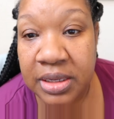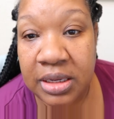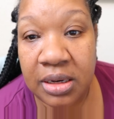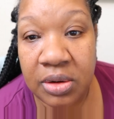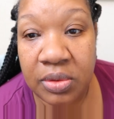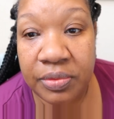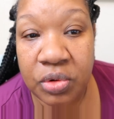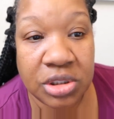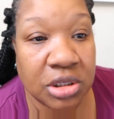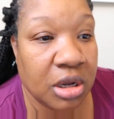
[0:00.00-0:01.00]
you know, of
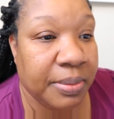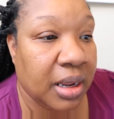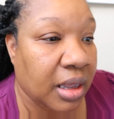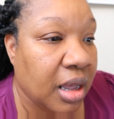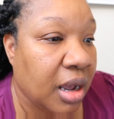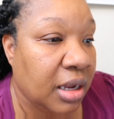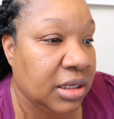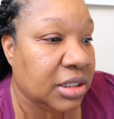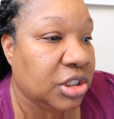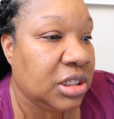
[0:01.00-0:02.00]
course talk about God,
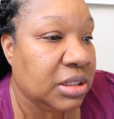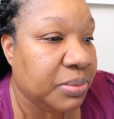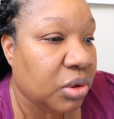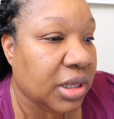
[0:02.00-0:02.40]
because she's more